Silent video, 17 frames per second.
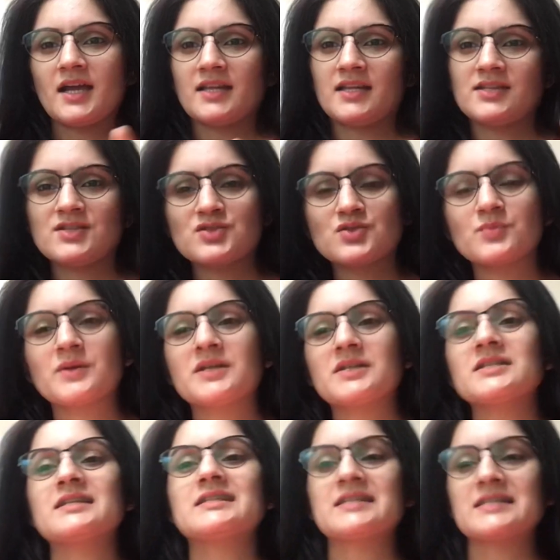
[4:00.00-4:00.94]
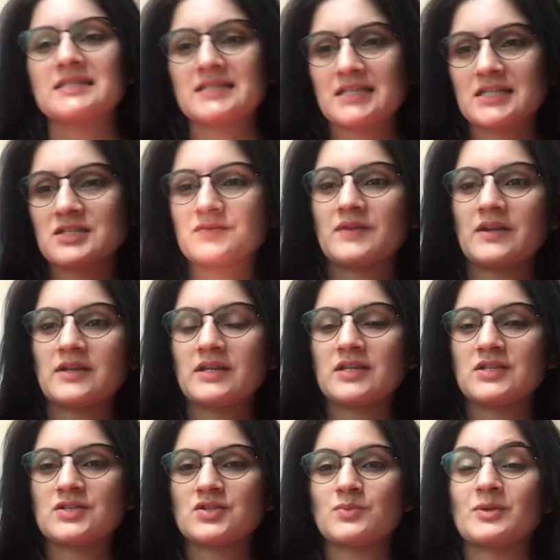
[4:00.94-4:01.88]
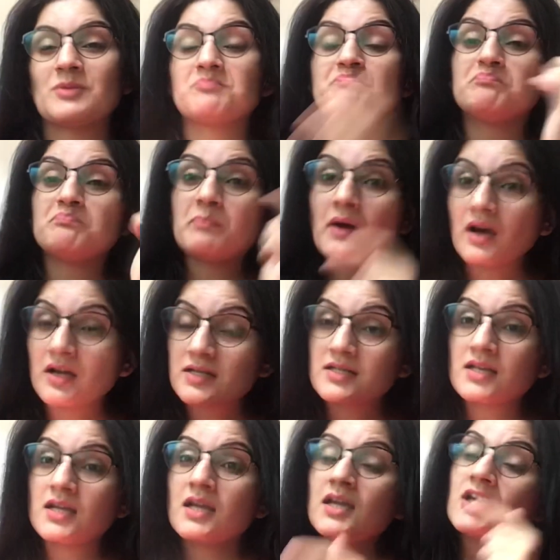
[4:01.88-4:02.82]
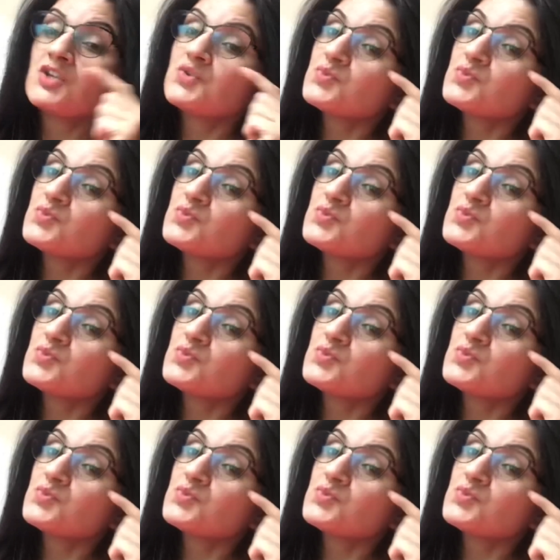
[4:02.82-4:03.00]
instrument, it is this very instrument. But it